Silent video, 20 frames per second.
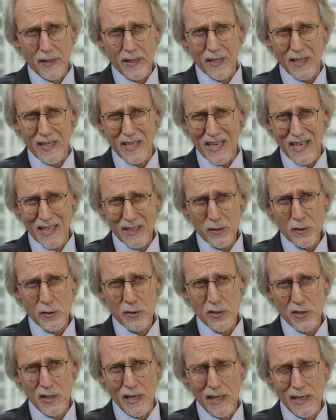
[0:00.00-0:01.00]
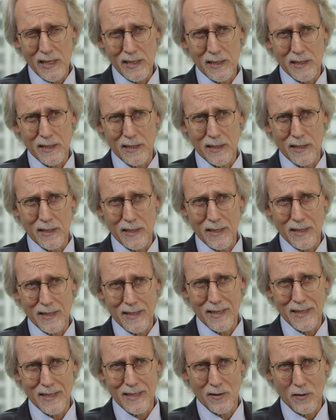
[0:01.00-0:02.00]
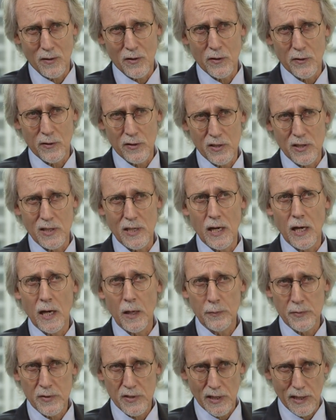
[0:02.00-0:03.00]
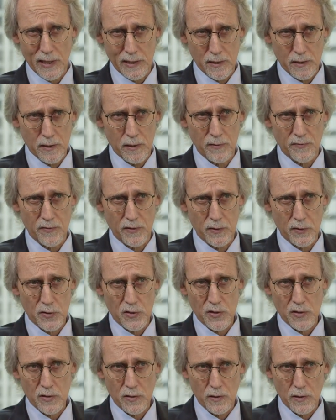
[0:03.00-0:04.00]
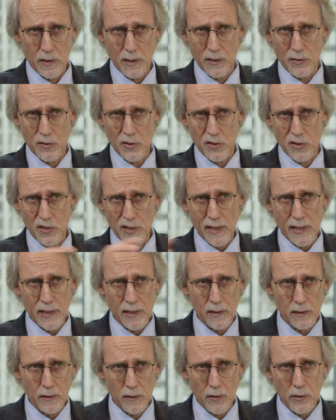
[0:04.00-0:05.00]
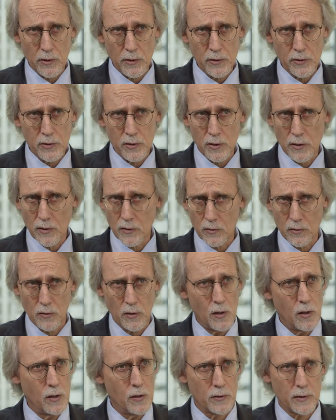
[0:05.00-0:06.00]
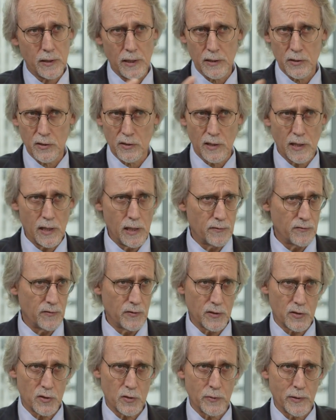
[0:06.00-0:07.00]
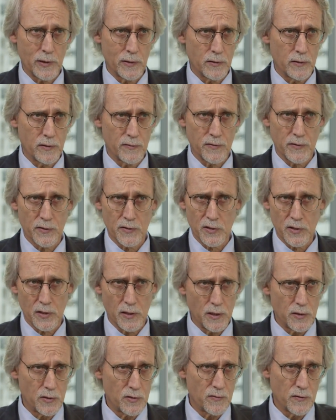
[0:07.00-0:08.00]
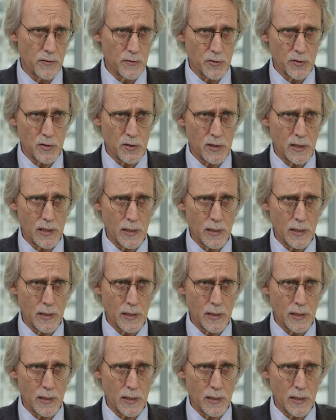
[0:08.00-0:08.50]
that understanding that there is an upside to difference in society at large, there are all kinds of conflicts around difference and us versus